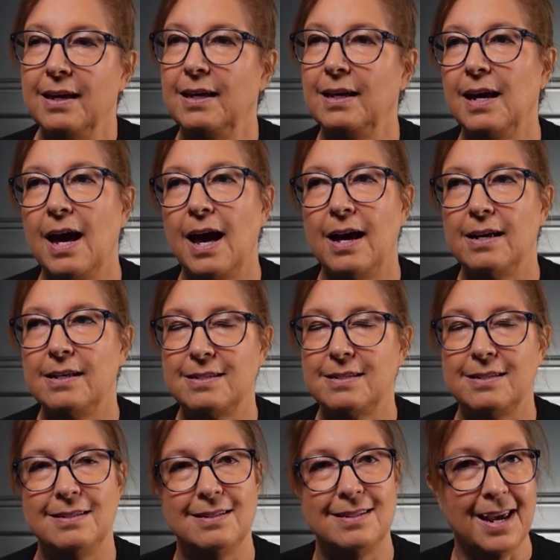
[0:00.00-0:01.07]
He
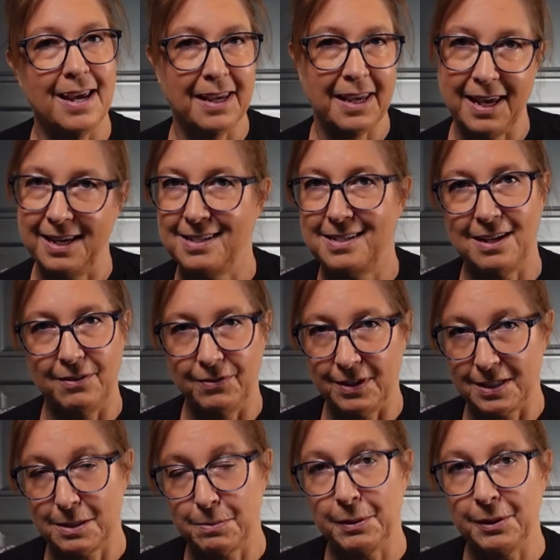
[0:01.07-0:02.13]
has decades of
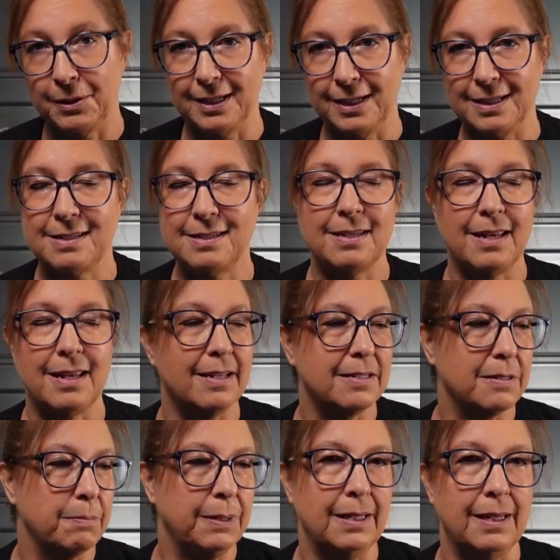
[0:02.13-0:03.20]
experience
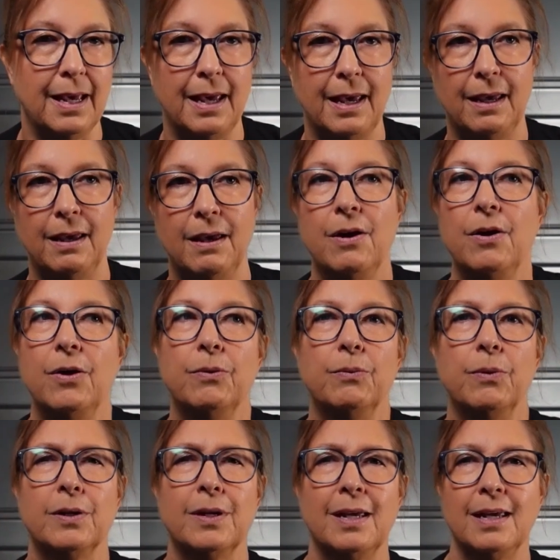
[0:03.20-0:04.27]
as a P A
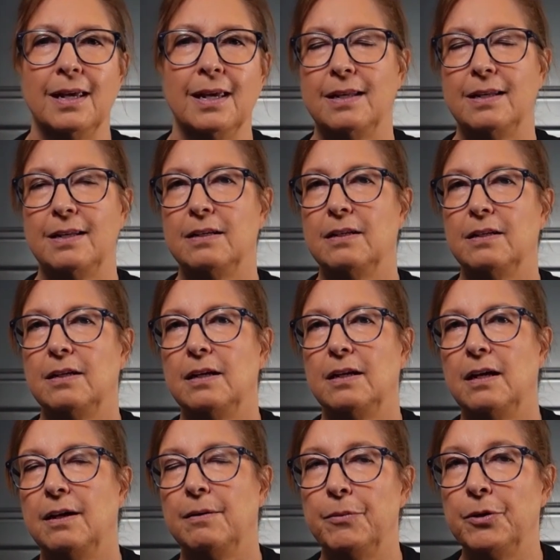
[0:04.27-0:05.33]
working in
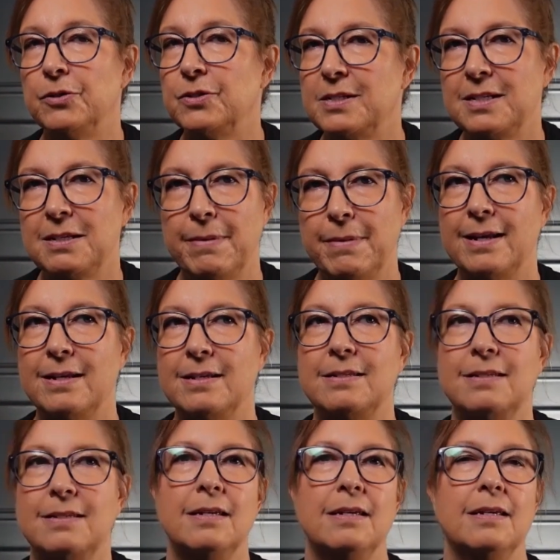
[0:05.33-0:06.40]
uh, emergency
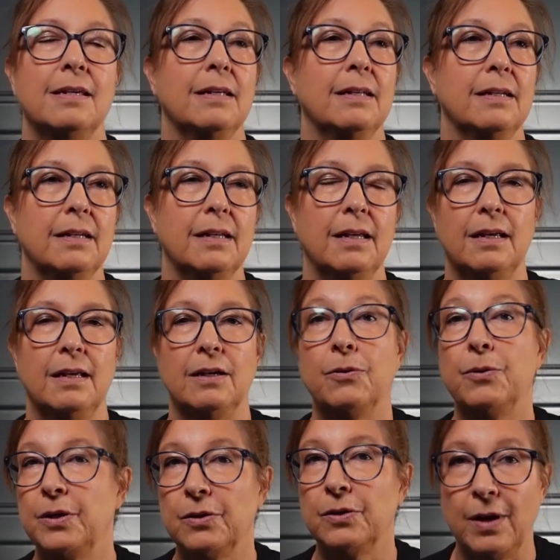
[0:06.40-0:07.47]
medicine and
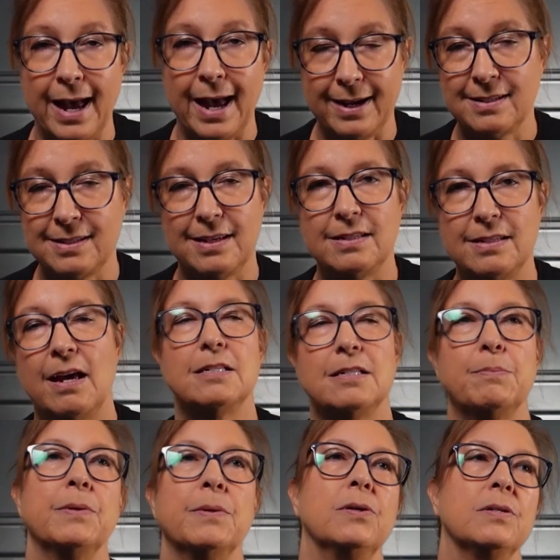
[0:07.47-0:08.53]
critical access
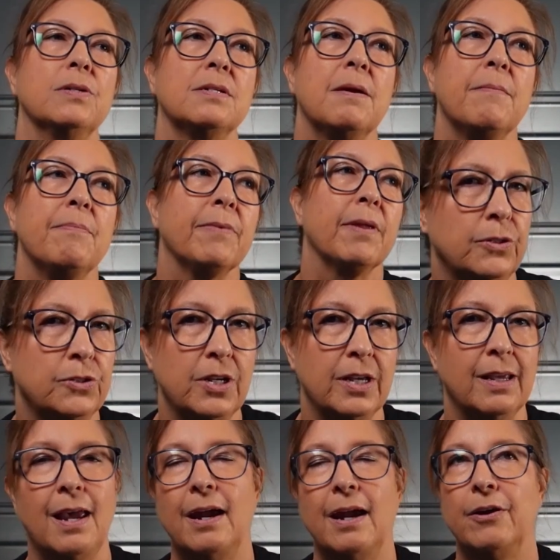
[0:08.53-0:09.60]
hospitals,
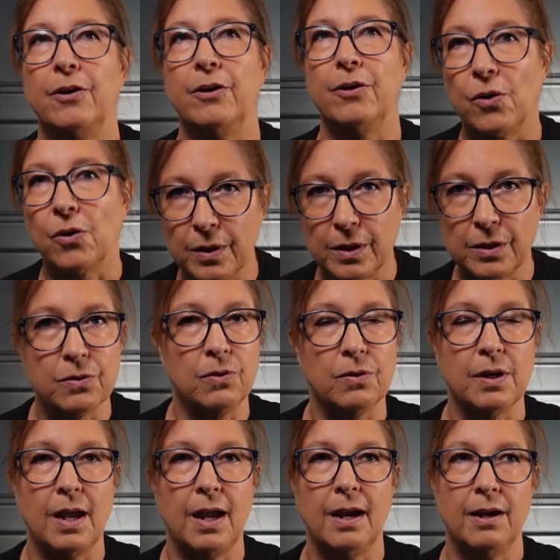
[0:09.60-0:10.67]
urgent care,
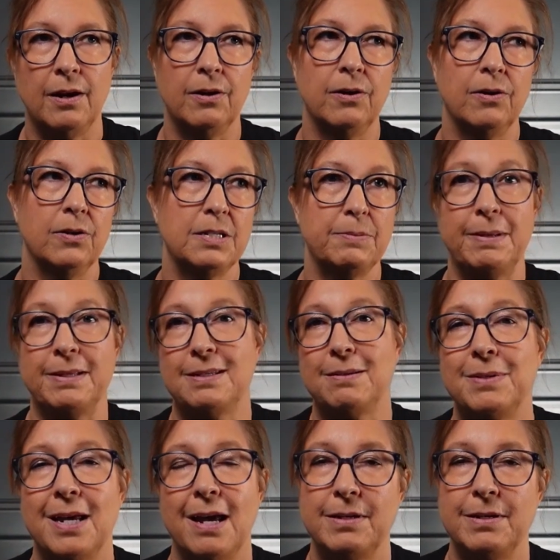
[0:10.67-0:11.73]
critical care, spent
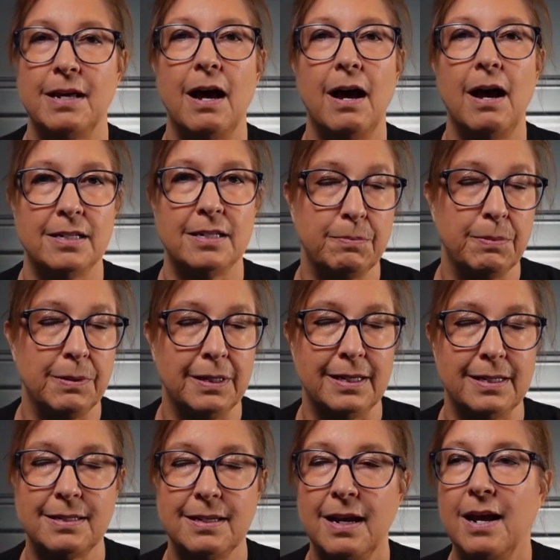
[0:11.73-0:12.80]
some time as a
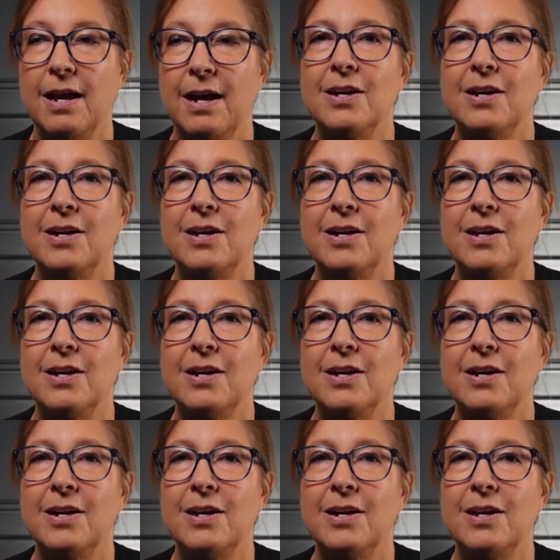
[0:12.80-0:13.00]
hospitalist.